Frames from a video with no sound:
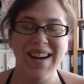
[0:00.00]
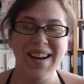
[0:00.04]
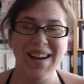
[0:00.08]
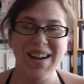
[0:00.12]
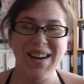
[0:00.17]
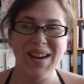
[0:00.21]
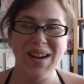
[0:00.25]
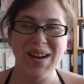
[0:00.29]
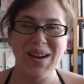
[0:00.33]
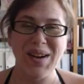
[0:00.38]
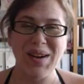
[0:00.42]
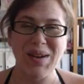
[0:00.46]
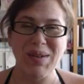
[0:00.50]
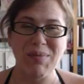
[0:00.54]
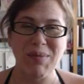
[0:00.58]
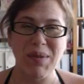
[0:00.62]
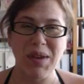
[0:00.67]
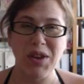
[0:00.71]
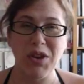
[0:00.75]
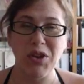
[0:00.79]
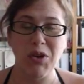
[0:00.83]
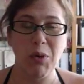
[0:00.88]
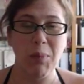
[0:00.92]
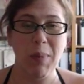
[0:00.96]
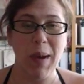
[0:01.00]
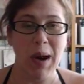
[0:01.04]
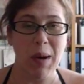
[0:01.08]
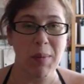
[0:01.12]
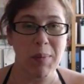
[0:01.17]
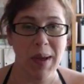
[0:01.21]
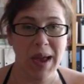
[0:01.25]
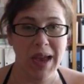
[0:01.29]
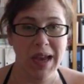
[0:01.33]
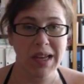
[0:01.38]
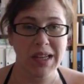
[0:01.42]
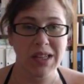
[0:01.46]
in your about
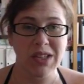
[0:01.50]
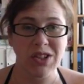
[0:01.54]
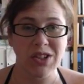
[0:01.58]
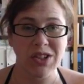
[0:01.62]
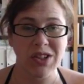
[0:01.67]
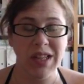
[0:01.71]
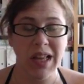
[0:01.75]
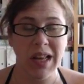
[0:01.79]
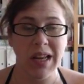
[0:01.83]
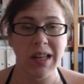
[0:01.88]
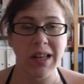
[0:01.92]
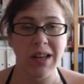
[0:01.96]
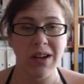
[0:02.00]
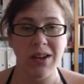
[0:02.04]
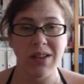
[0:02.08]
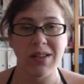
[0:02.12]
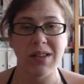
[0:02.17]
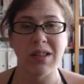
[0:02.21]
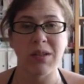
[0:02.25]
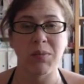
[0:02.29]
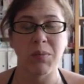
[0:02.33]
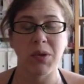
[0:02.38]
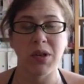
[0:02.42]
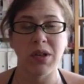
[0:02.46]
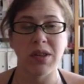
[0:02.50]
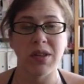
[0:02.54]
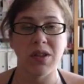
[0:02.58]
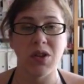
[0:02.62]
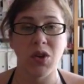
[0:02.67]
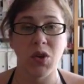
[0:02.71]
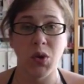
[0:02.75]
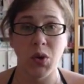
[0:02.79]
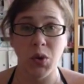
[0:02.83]
page, telling customers